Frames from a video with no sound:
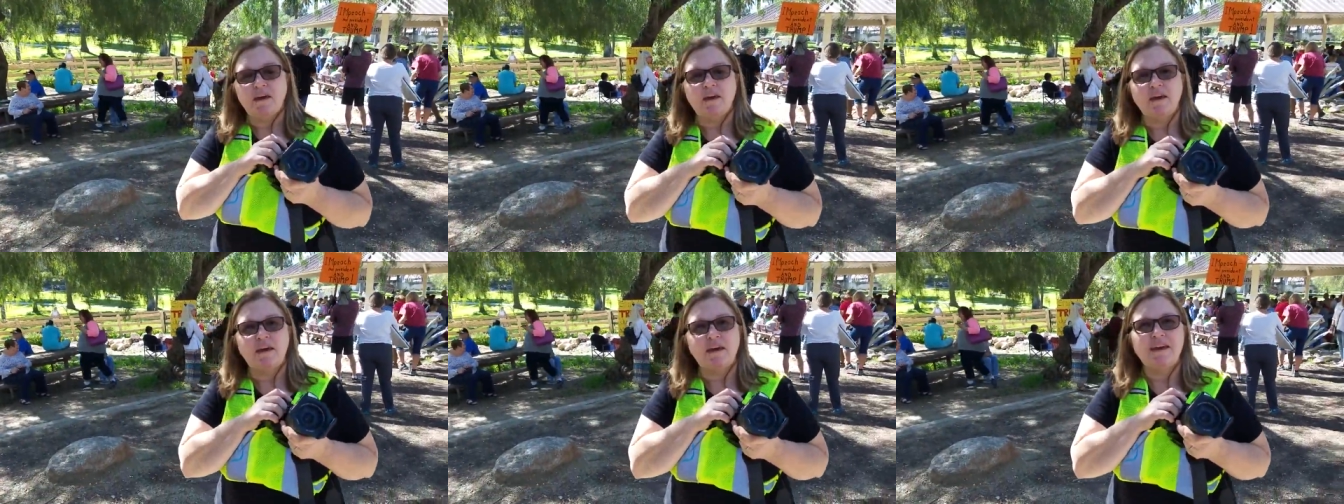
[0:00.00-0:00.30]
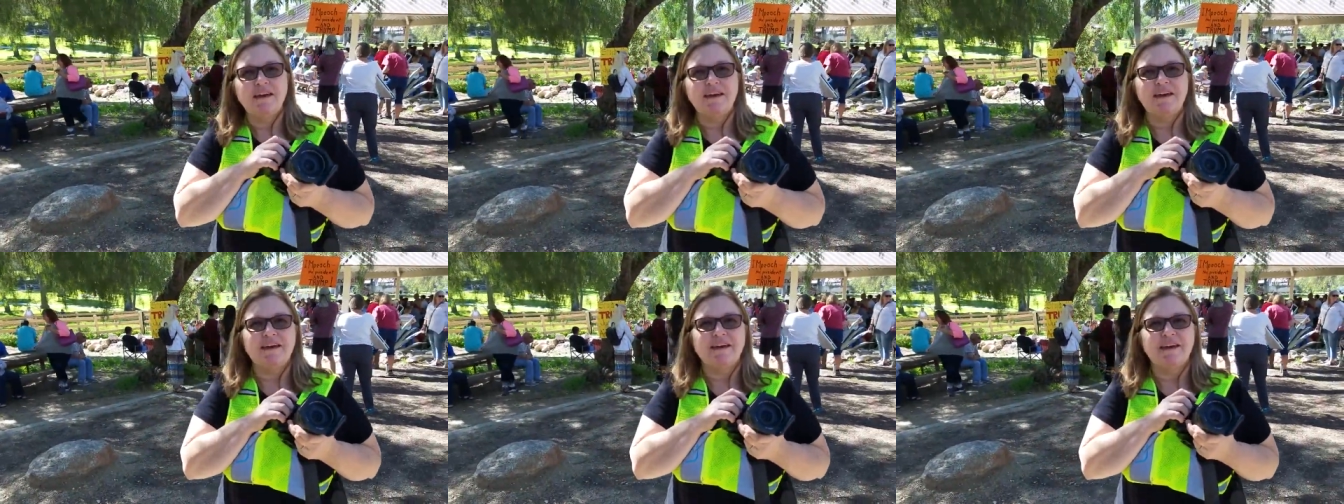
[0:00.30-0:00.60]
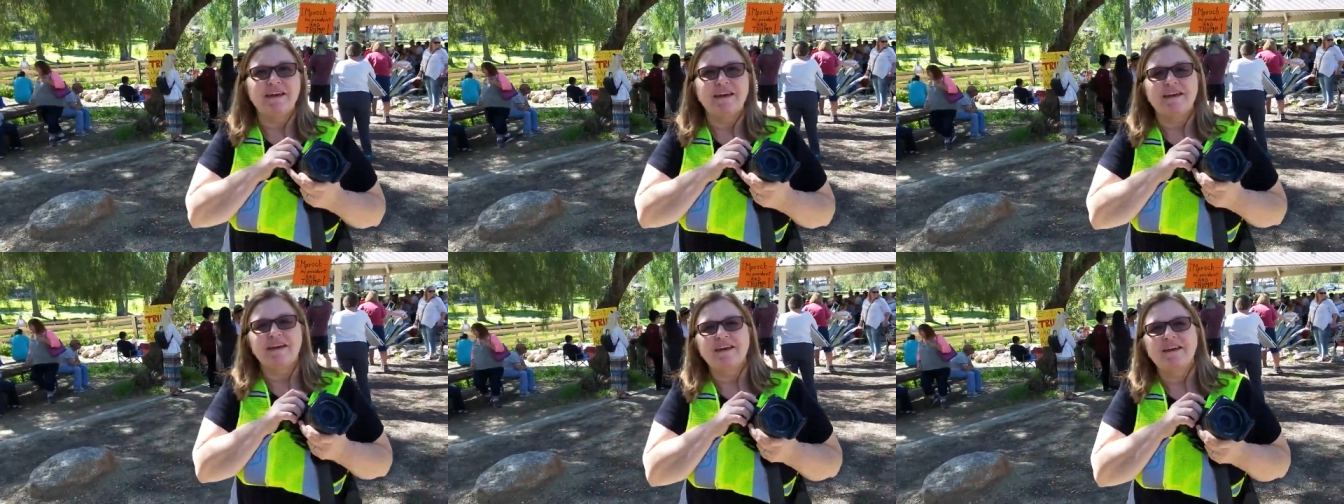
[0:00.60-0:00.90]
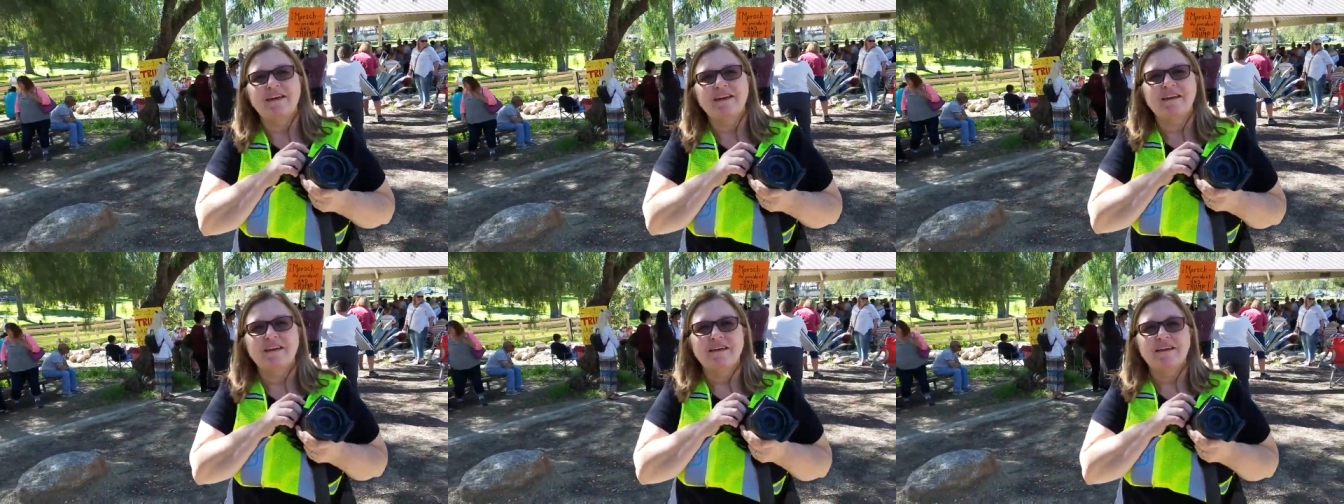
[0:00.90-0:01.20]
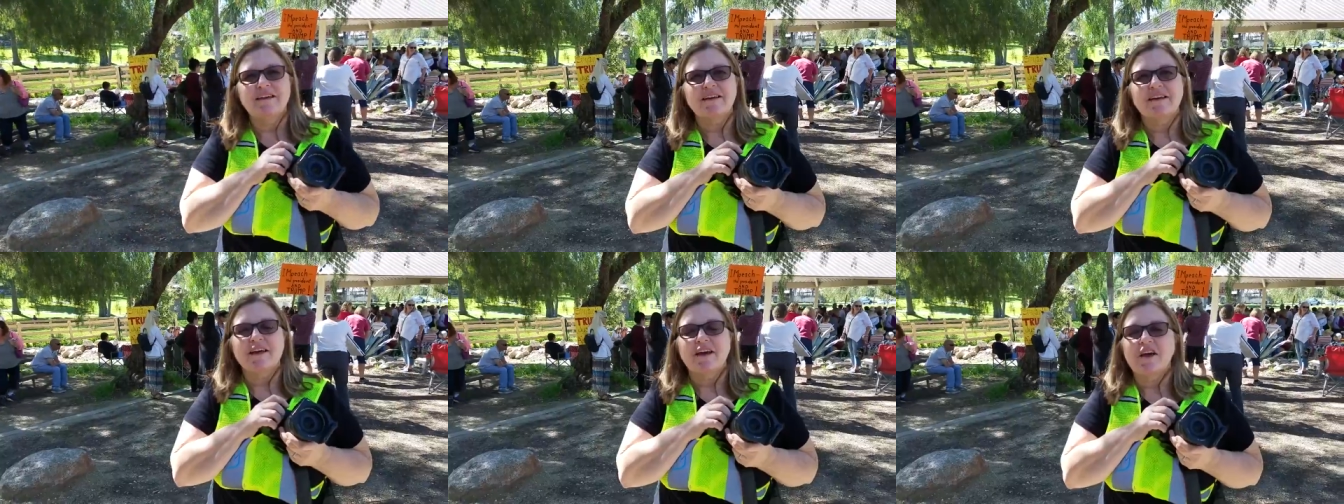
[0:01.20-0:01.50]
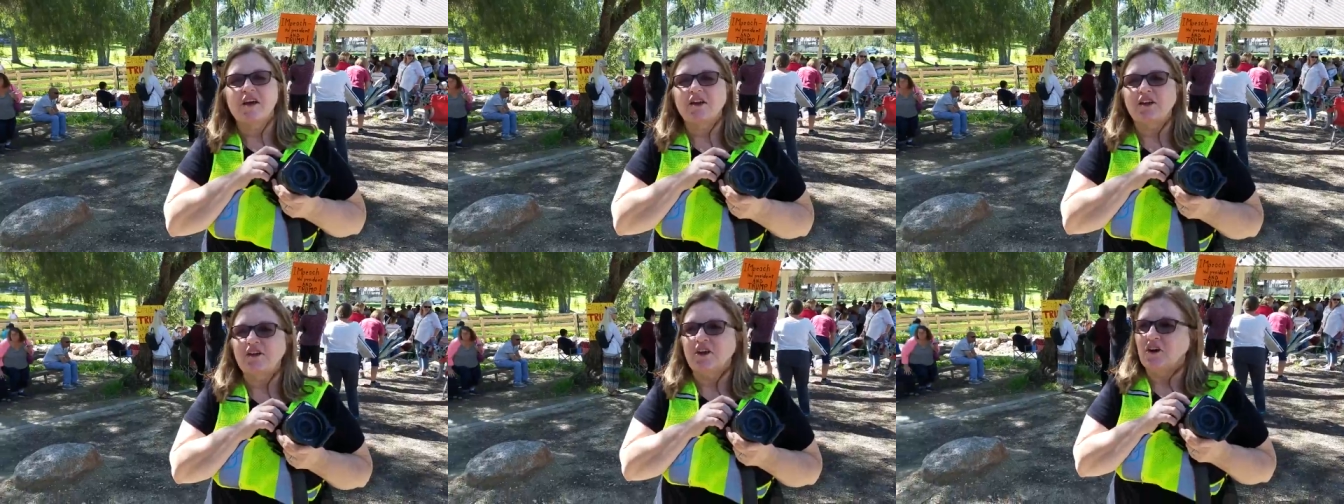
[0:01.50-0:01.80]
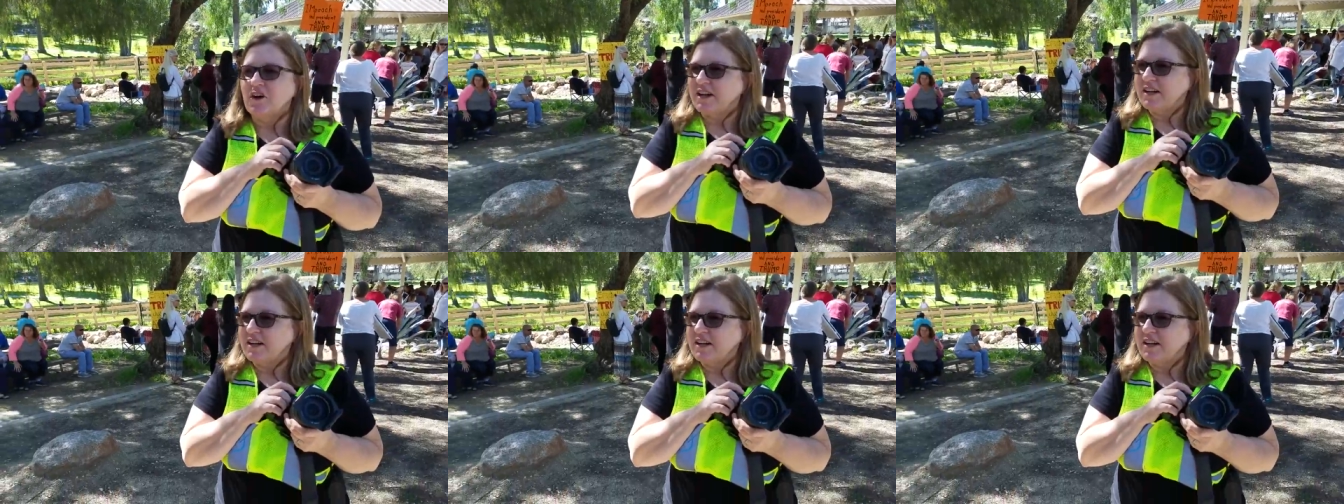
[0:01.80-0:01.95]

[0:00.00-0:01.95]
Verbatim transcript: I was from the Mayflower? No.